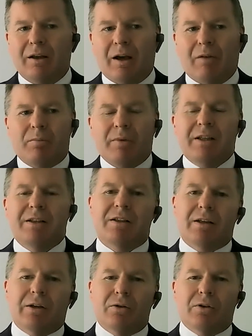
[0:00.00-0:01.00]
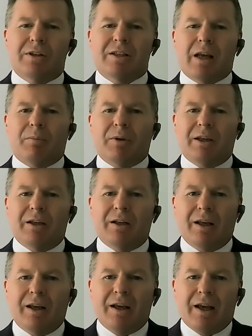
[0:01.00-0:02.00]
And for me, this included stepping in
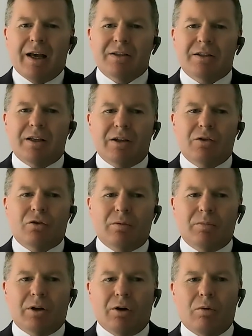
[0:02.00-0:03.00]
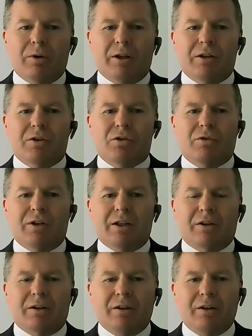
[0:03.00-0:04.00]
as the interim global industry
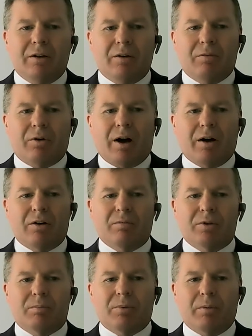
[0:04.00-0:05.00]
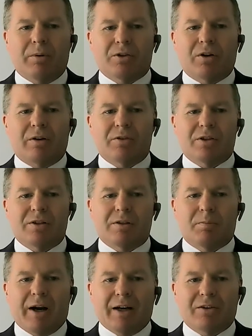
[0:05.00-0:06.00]
leader for our government and public services
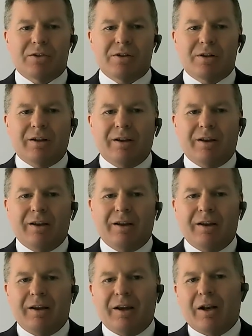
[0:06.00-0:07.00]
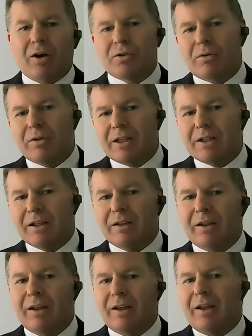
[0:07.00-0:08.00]
practice, and also leading
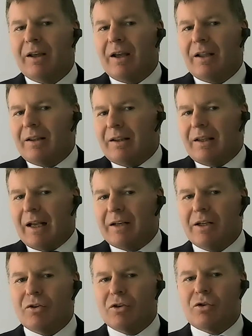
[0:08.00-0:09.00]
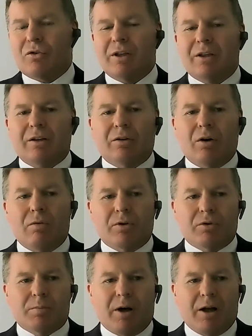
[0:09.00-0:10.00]
that industry COVID
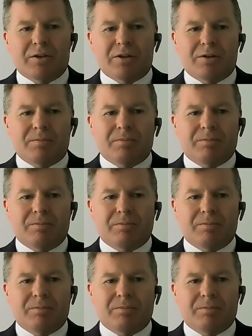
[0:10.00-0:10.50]
response.